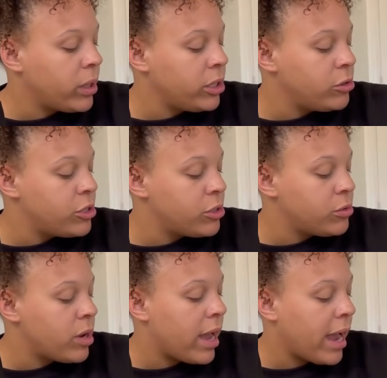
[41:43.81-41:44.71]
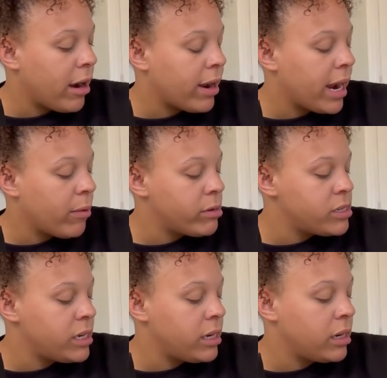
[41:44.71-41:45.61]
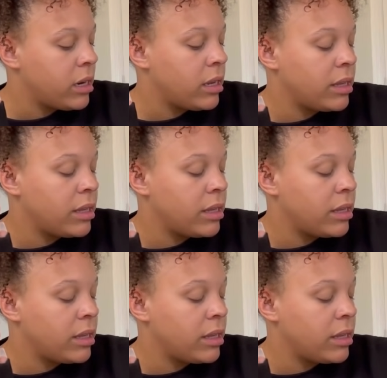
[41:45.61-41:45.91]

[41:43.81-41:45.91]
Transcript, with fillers: Will you do a hair care routine?